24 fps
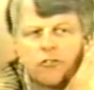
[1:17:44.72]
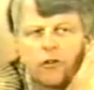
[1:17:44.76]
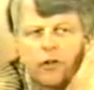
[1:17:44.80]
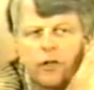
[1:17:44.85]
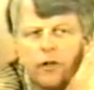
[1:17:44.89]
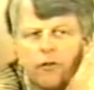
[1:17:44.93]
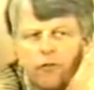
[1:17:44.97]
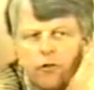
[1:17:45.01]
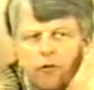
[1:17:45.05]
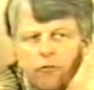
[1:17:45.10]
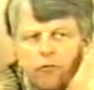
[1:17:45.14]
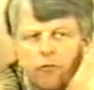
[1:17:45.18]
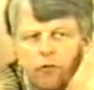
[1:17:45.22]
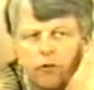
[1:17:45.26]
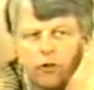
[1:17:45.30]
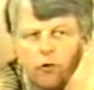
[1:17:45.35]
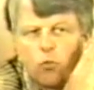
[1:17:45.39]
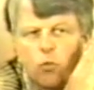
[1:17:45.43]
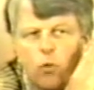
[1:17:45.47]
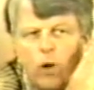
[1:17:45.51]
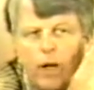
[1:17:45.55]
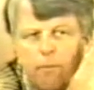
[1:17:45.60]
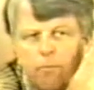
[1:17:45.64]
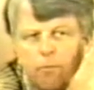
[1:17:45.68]
given for the
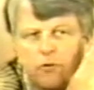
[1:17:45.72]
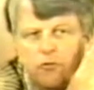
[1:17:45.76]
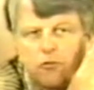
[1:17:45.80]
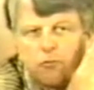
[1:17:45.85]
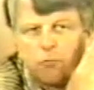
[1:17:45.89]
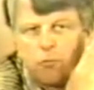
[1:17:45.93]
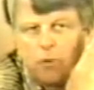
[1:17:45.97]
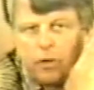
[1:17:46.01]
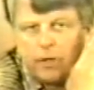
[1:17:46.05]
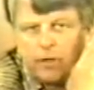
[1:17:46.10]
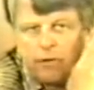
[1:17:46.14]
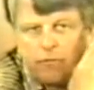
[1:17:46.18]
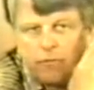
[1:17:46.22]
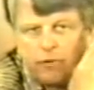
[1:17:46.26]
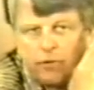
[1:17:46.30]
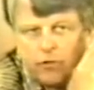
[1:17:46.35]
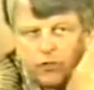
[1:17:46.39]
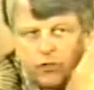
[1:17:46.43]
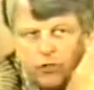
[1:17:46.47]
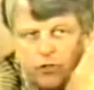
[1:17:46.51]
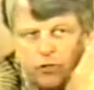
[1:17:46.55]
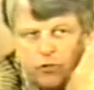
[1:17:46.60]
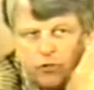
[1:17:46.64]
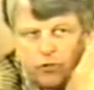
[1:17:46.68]
rapid spread of the
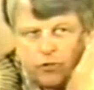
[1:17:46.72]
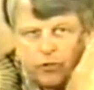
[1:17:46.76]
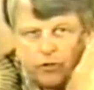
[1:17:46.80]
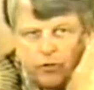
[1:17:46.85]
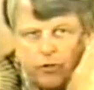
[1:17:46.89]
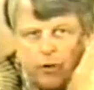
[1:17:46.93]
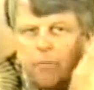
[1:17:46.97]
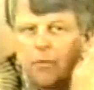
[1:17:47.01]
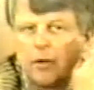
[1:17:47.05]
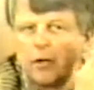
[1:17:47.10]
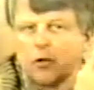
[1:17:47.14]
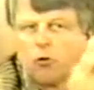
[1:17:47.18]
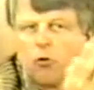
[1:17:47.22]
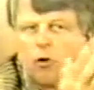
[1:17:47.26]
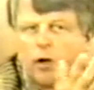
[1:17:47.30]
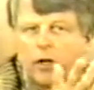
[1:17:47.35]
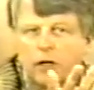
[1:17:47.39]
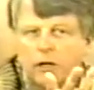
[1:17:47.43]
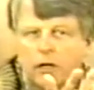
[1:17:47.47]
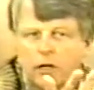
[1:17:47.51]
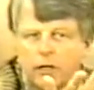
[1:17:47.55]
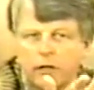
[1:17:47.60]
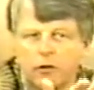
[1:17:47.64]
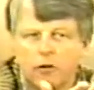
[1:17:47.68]
church. I mean,
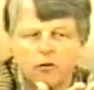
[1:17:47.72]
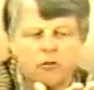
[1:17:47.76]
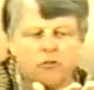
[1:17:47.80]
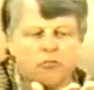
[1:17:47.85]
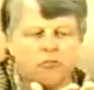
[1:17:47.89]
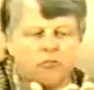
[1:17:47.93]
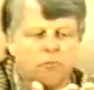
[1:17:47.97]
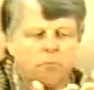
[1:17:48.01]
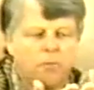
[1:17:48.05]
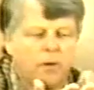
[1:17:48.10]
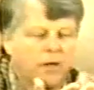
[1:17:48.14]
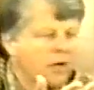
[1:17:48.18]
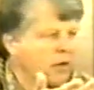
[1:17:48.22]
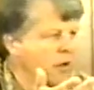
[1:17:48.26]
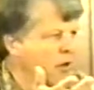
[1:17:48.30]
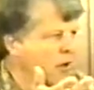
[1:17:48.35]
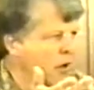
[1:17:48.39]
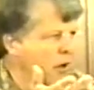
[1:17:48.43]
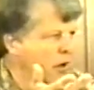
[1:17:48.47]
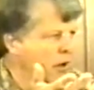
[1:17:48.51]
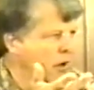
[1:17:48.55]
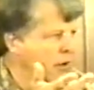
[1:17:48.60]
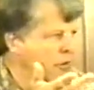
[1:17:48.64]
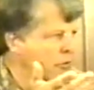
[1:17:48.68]
great leaders,
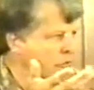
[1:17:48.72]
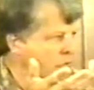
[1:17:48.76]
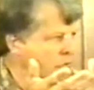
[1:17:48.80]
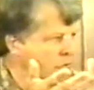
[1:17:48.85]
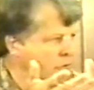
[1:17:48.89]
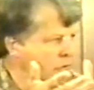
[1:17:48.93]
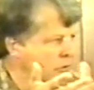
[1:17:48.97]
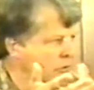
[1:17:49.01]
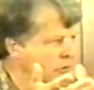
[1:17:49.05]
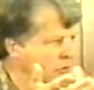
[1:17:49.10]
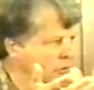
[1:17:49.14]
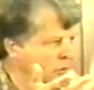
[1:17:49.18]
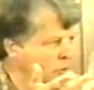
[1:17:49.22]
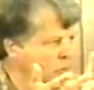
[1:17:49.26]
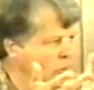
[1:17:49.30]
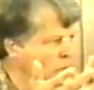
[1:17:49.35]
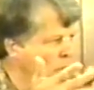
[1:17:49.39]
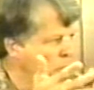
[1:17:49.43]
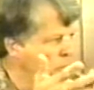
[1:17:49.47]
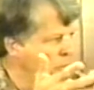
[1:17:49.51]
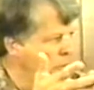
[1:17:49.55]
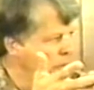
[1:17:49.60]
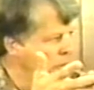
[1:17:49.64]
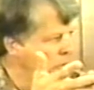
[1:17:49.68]
Pentecost, the
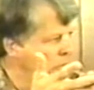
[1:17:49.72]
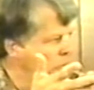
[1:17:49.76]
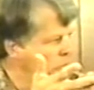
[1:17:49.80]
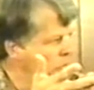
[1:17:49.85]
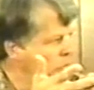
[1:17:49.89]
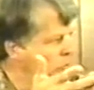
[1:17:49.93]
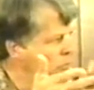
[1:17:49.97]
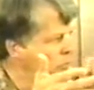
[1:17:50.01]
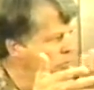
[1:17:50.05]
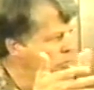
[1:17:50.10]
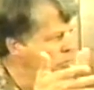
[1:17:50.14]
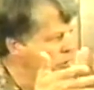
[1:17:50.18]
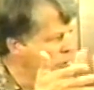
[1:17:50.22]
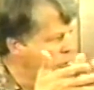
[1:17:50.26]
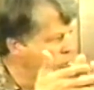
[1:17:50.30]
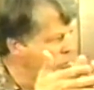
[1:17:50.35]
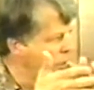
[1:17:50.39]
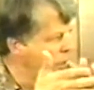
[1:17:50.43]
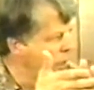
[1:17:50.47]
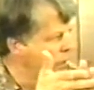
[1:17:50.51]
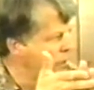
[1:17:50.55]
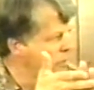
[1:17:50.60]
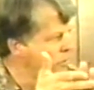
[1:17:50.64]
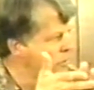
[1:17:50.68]
Romans, the
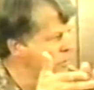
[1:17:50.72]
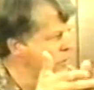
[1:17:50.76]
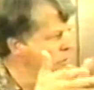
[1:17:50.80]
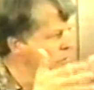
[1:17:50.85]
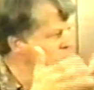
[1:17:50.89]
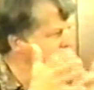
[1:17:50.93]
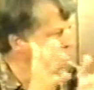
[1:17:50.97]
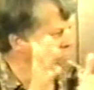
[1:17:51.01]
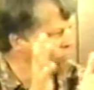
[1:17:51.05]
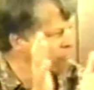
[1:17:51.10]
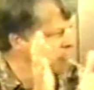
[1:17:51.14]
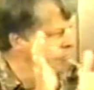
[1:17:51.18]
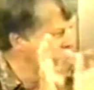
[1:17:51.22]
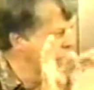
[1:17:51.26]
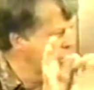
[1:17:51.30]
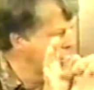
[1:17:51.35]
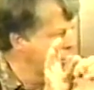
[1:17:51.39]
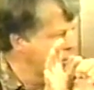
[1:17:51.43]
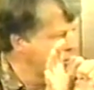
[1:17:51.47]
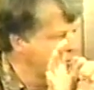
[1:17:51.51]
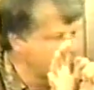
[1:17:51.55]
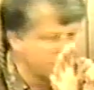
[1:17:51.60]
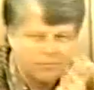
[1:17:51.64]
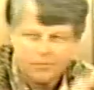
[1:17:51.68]
Greeks, you
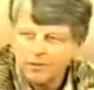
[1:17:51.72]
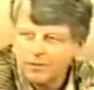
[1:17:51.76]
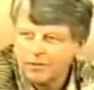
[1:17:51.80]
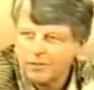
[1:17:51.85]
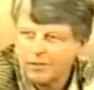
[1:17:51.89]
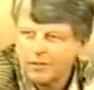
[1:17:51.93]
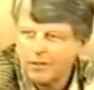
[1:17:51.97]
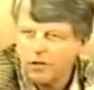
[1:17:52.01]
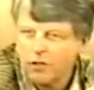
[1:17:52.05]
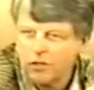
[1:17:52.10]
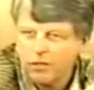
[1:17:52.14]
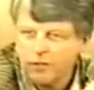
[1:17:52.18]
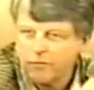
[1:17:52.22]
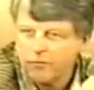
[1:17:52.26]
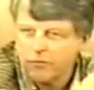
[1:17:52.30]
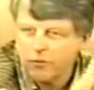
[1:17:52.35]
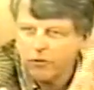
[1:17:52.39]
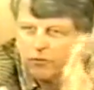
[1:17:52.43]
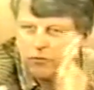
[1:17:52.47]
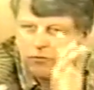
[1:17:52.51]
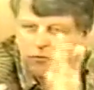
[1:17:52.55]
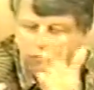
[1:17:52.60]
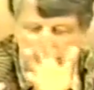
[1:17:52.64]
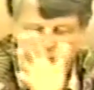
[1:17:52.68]
know, all of
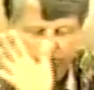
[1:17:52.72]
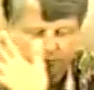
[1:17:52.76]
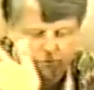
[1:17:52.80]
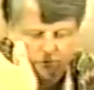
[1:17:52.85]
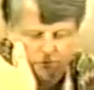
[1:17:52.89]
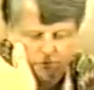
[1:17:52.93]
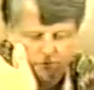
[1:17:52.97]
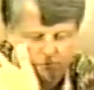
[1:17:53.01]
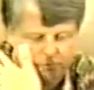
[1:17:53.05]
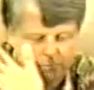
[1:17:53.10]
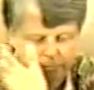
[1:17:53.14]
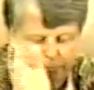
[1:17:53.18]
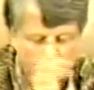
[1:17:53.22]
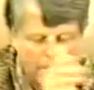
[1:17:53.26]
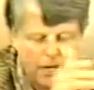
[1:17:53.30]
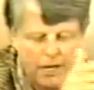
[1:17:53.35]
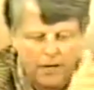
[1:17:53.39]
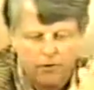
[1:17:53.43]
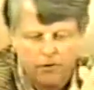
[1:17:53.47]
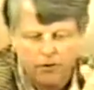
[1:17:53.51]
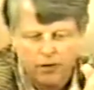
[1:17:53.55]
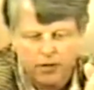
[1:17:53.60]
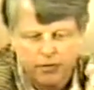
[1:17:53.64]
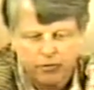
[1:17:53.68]
those
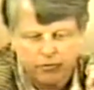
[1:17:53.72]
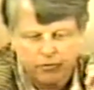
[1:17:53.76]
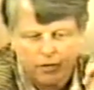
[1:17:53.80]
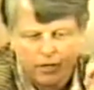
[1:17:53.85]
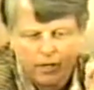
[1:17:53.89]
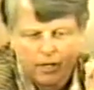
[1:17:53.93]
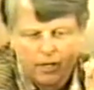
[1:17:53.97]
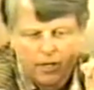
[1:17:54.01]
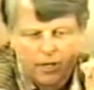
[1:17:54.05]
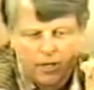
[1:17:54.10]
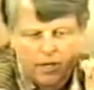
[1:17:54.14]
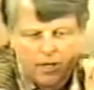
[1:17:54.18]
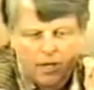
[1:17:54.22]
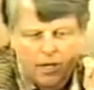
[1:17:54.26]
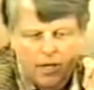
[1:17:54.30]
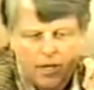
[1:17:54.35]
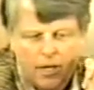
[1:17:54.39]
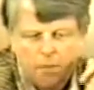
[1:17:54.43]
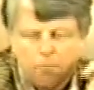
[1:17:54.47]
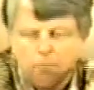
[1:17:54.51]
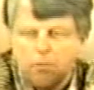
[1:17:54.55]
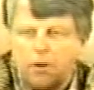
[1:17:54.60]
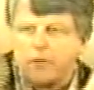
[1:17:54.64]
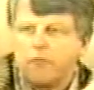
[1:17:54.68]
backgrounds.
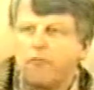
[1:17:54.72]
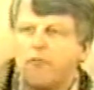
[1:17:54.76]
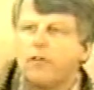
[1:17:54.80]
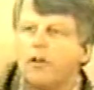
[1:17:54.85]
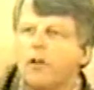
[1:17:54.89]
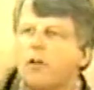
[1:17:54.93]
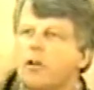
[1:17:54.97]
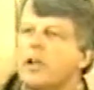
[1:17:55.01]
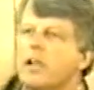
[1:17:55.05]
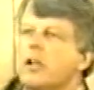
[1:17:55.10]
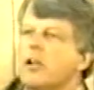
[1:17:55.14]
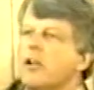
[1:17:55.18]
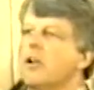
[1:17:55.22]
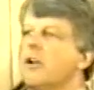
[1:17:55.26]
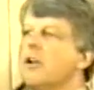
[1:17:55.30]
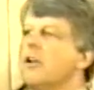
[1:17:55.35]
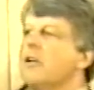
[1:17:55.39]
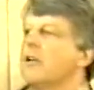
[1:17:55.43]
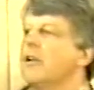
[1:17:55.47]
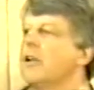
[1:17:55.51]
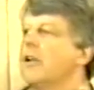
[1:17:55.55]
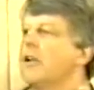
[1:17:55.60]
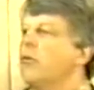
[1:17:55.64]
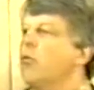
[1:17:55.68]
But very
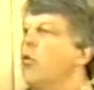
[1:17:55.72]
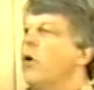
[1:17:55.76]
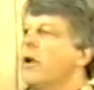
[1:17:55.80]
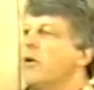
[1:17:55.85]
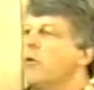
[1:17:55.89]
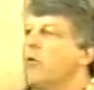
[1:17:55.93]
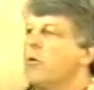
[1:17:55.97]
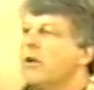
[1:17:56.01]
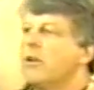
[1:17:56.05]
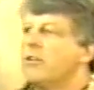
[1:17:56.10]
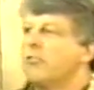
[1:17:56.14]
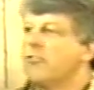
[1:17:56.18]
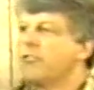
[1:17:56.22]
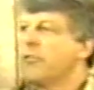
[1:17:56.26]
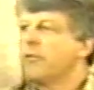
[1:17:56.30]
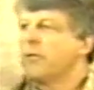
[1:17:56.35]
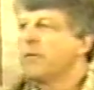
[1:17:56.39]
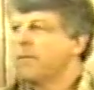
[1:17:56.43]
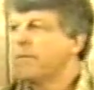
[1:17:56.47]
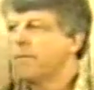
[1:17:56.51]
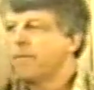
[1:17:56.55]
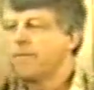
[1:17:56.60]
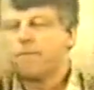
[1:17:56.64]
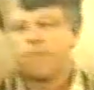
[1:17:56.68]
clearly, one reason,
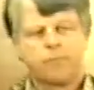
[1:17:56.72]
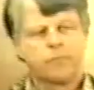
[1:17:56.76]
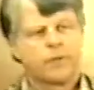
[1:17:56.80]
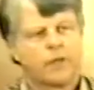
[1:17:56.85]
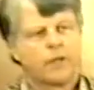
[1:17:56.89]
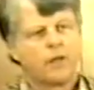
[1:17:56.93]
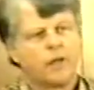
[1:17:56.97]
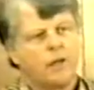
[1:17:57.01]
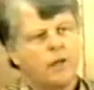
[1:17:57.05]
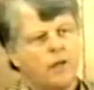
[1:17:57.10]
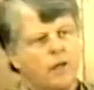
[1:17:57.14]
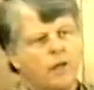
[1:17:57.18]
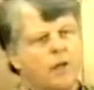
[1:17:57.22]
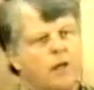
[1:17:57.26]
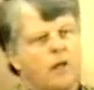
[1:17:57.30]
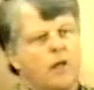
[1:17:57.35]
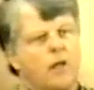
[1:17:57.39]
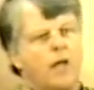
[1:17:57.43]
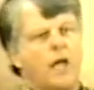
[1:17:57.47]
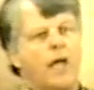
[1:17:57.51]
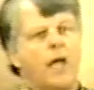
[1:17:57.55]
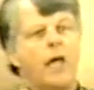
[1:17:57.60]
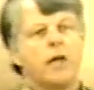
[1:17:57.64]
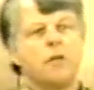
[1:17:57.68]

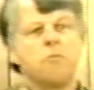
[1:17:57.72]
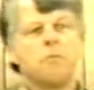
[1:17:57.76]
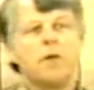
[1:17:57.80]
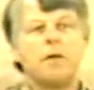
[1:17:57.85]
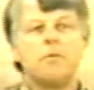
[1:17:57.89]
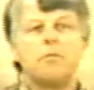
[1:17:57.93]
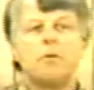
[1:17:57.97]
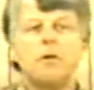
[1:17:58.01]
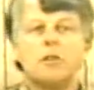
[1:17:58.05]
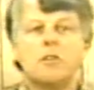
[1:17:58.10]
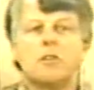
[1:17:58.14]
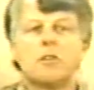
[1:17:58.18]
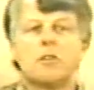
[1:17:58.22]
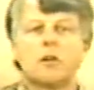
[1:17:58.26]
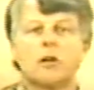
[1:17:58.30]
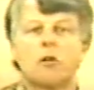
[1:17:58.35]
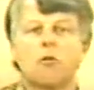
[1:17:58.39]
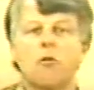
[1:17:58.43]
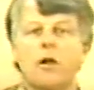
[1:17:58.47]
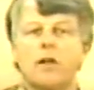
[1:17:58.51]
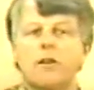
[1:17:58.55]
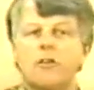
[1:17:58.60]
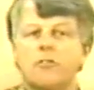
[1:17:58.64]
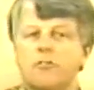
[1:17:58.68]
and maybe the
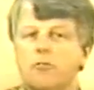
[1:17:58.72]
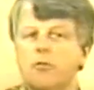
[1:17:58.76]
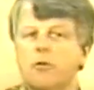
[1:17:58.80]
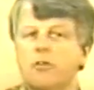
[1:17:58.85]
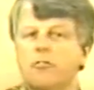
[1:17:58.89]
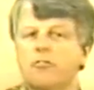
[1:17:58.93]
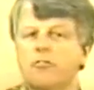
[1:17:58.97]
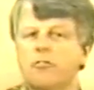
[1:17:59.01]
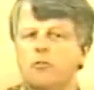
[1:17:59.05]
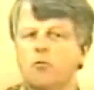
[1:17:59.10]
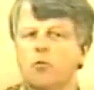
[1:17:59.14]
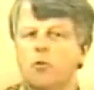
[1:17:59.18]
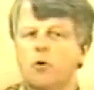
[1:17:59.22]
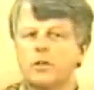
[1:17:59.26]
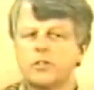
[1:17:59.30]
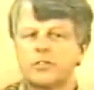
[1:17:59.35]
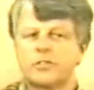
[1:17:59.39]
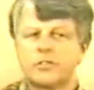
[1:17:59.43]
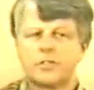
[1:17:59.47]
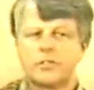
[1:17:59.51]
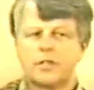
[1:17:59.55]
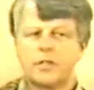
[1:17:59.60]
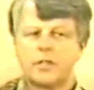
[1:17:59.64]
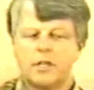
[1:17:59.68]
greatest reason,
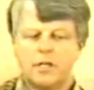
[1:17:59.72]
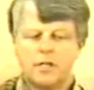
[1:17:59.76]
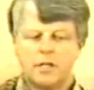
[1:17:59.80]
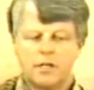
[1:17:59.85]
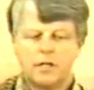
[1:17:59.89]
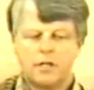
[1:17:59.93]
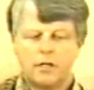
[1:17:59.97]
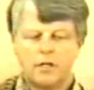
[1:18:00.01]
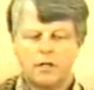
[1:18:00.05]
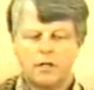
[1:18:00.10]
was the,